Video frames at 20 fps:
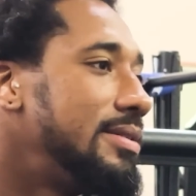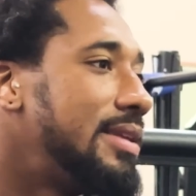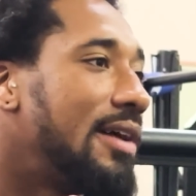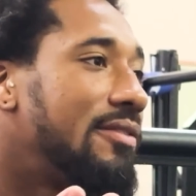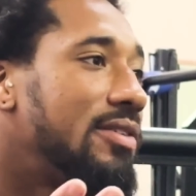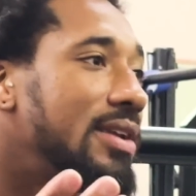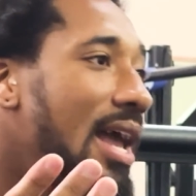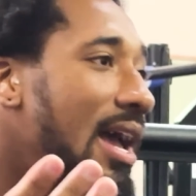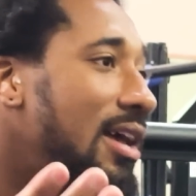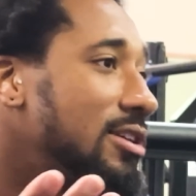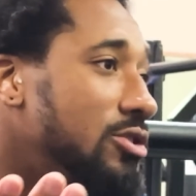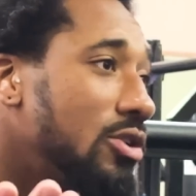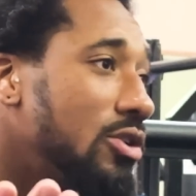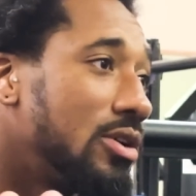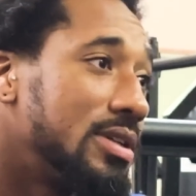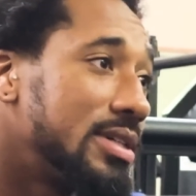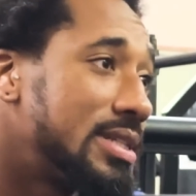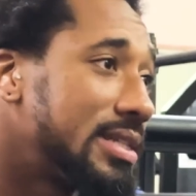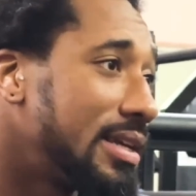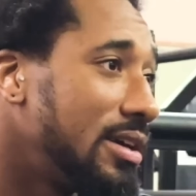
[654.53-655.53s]
Devin has all
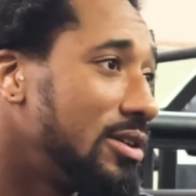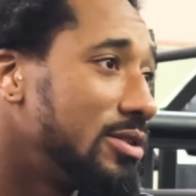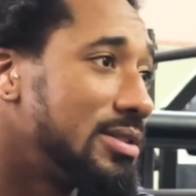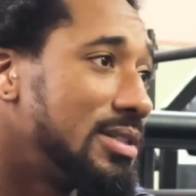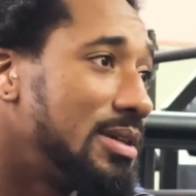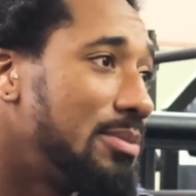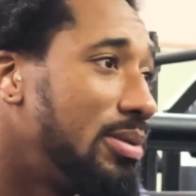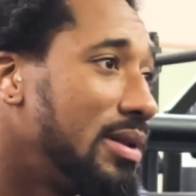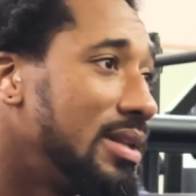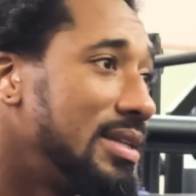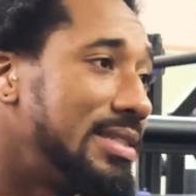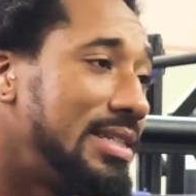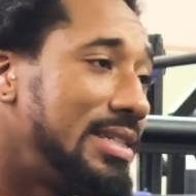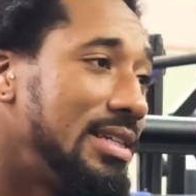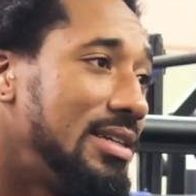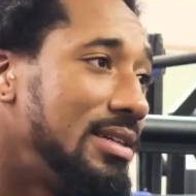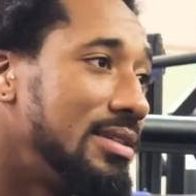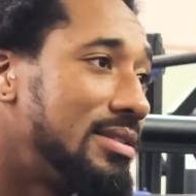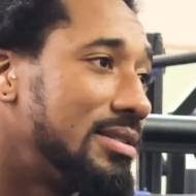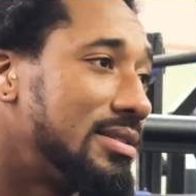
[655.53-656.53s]
the skills and
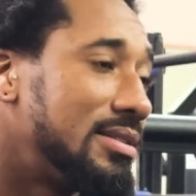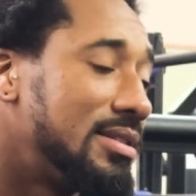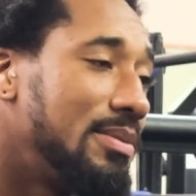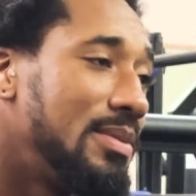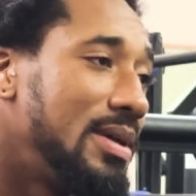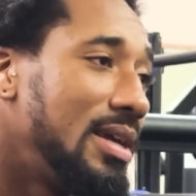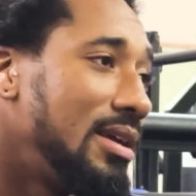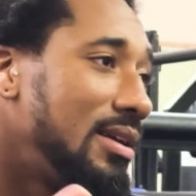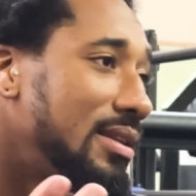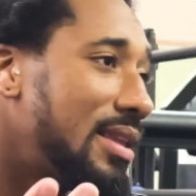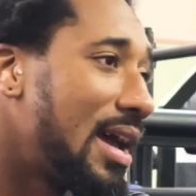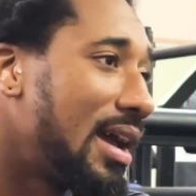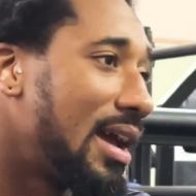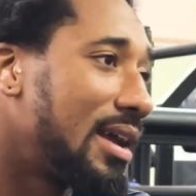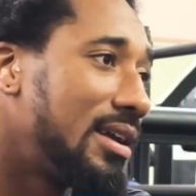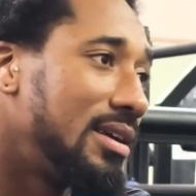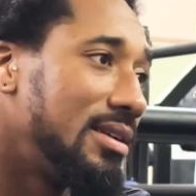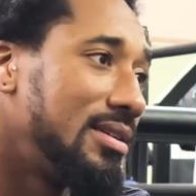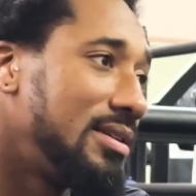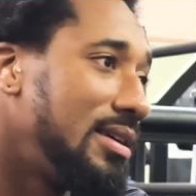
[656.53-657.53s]
ability to me
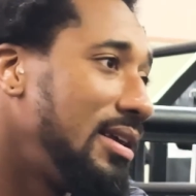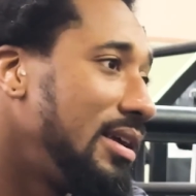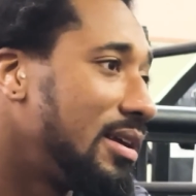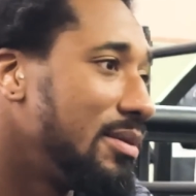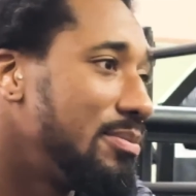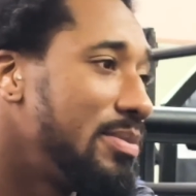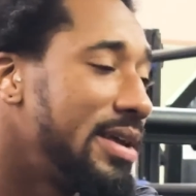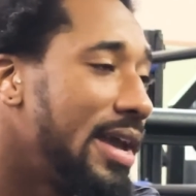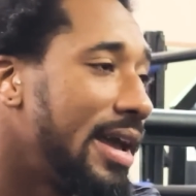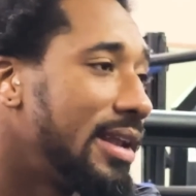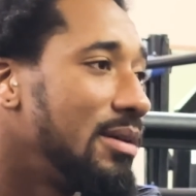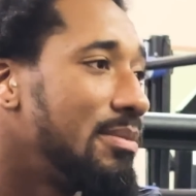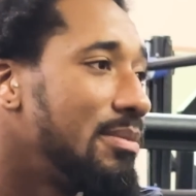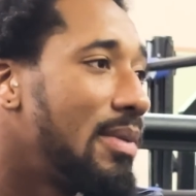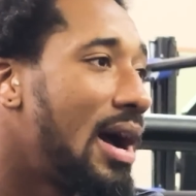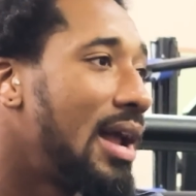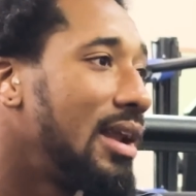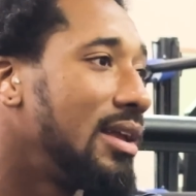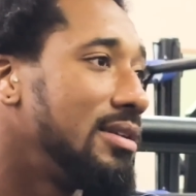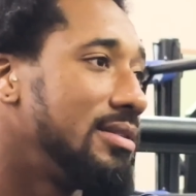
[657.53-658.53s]
that he can be
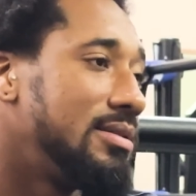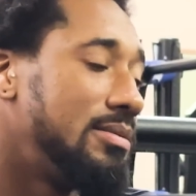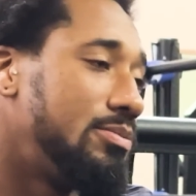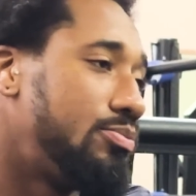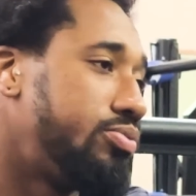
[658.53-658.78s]
anybody.